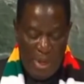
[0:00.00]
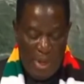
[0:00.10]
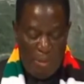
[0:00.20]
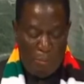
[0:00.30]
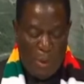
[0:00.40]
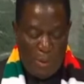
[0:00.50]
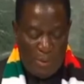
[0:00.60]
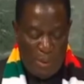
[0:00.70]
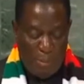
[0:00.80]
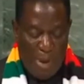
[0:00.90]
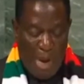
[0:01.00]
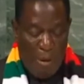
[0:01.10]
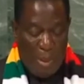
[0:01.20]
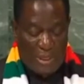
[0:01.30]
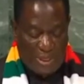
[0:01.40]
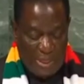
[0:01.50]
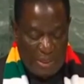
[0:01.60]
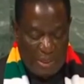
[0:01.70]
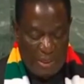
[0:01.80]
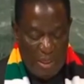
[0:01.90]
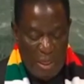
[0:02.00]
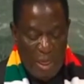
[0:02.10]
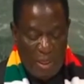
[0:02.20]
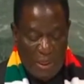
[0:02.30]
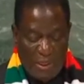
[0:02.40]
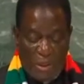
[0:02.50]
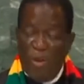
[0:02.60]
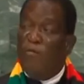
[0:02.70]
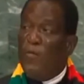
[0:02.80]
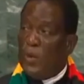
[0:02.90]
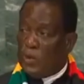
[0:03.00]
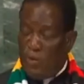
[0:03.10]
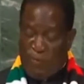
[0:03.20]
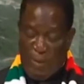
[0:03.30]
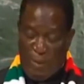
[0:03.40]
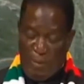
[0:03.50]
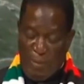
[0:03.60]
Emboldened by our SADC regional philosophy